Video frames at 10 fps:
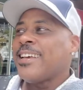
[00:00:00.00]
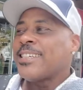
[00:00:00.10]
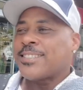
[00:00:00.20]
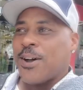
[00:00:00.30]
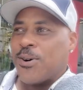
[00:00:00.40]

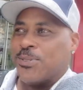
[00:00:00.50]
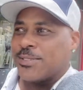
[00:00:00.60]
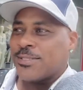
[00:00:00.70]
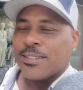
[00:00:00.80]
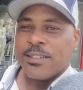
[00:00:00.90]
So
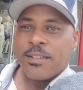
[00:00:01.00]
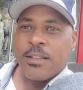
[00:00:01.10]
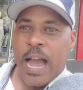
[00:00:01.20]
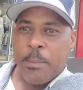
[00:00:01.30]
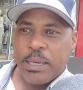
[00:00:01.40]

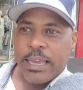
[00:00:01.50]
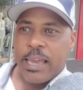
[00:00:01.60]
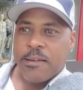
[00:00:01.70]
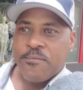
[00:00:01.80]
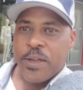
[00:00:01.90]
I
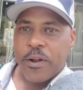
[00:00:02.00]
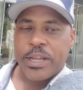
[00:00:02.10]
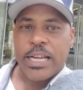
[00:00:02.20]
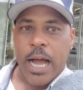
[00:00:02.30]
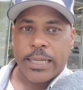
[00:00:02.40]
became very
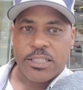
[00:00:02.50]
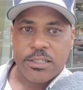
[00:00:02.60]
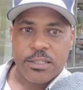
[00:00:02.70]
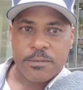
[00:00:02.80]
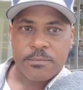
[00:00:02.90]

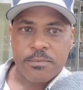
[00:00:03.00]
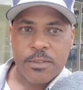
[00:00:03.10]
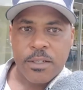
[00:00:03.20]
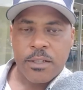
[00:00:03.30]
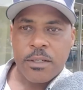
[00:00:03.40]
conscious
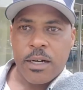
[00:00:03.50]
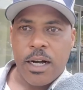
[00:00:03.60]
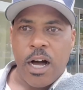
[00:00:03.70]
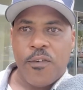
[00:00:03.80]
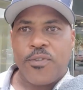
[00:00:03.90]

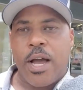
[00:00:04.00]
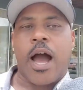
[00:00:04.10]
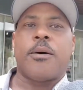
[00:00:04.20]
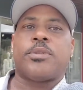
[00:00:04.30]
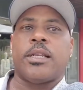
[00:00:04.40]
of
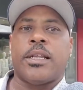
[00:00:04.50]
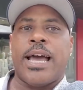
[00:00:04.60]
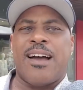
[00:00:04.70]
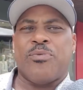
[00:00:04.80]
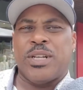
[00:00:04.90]
Compton and
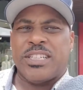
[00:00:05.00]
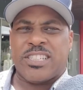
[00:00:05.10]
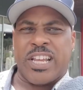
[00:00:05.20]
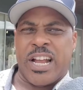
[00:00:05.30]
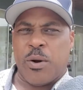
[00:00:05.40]
not really
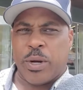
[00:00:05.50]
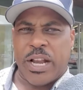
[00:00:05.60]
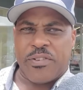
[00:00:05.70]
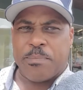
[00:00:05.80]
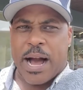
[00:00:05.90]
sharing with
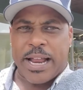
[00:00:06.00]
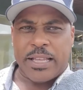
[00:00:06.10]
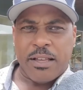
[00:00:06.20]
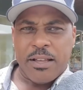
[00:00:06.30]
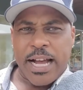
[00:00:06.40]

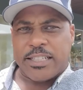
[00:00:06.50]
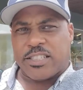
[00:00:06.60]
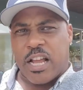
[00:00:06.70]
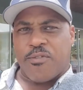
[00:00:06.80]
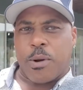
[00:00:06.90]
everybody. I just
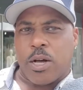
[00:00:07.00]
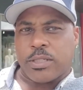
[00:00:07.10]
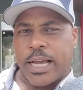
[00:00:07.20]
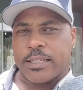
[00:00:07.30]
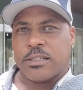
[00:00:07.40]
say I'm from Los
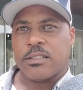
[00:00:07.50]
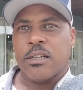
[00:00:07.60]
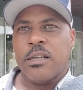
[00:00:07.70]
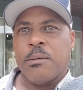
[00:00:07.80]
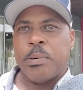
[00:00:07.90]
Angeles.
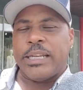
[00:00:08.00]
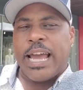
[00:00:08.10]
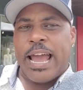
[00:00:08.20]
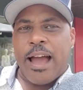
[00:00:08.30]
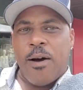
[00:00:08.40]
But
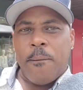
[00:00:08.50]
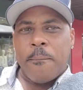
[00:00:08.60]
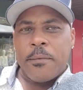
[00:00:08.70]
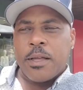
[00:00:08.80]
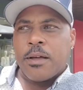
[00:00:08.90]
now,
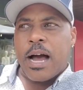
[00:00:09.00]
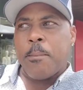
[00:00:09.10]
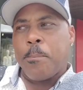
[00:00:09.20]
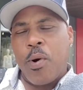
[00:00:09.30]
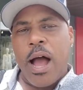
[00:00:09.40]
I'm
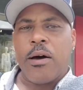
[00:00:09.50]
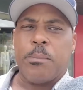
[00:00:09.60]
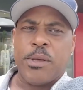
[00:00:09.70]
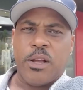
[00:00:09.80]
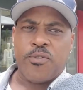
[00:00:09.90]
proud of
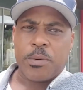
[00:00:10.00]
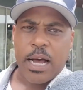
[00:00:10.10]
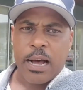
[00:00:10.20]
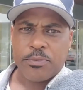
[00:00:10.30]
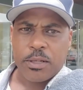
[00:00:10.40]
being from
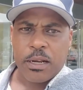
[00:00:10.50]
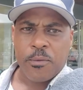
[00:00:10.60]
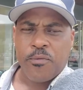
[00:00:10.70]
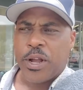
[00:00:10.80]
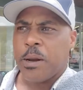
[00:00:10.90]
Compton. I'm
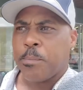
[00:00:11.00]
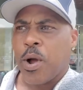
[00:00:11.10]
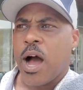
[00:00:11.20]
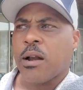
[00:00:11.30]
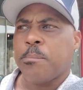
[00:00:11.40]
very
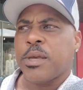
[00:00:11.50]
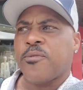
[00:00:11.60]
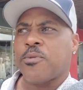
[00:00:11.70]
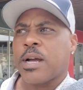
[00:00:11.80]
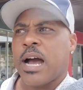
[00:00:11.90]
proud of being
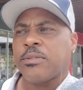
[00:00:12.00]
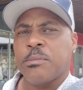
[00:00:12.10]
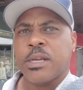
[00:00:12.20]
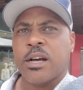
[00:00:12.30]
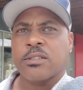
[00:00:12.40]
from Compton
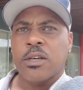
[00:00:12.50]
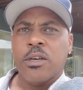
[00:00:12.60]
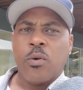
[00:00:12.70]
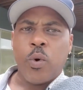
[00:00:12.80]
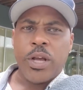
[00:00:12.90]
because
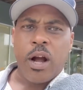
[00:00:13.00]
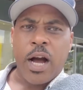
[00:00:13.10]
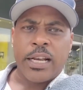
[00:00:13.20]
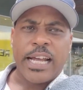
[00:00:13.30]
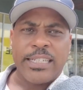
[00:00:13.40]
we are
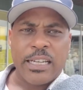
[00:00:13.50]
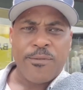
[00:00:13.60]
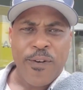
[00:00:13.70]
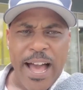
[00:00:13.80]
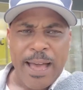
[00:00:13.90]

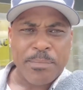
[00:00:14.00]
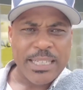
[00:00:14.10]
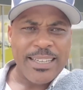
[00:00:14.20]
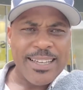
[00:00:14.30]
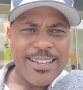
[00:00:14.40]
unidentifiably
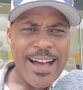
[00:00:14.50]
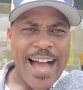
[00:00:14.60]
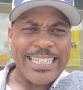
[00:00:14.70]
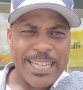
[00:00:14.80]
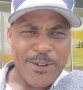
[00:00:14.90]

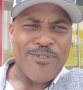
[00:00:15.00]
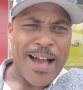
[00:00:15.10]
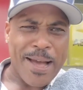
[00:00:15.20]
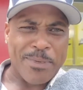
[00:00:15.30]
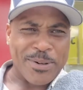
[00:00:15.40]

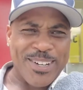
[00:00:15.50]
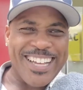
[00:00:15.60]
identifiable.